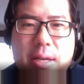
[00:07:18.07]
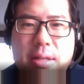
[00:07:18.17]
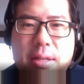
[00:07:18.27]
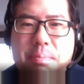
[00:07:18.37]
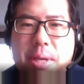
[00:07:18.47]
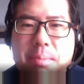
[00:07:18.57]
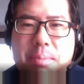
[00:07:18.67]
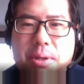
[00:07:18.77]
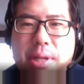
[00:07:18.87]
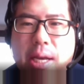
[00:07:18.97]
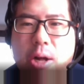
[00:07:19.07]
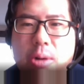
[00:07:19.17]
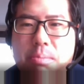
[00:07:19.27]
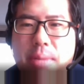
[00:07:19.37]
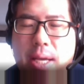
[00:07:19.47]
The people that
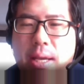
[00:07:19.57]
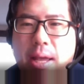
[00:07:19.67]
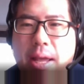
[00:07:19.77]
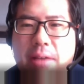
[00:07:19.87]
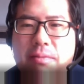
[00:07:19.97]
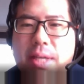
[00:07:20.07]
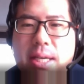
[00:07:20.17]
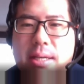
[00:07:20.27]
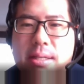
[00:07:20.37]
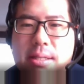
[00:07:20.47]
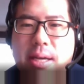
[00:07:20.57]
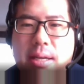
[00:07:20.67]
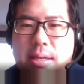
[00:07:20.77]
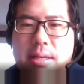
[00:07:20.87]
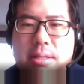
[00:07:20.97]
help me have
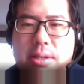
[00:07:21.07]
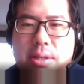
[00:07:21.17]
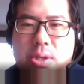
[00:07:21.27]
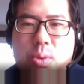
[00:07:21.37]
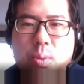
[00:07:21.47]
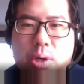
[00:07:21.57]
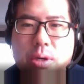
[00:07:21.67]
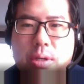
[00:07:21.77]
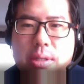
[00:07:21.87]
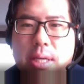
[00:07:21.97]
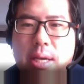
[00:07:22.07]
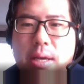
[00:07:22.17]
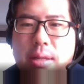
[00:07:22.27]
insight into this world,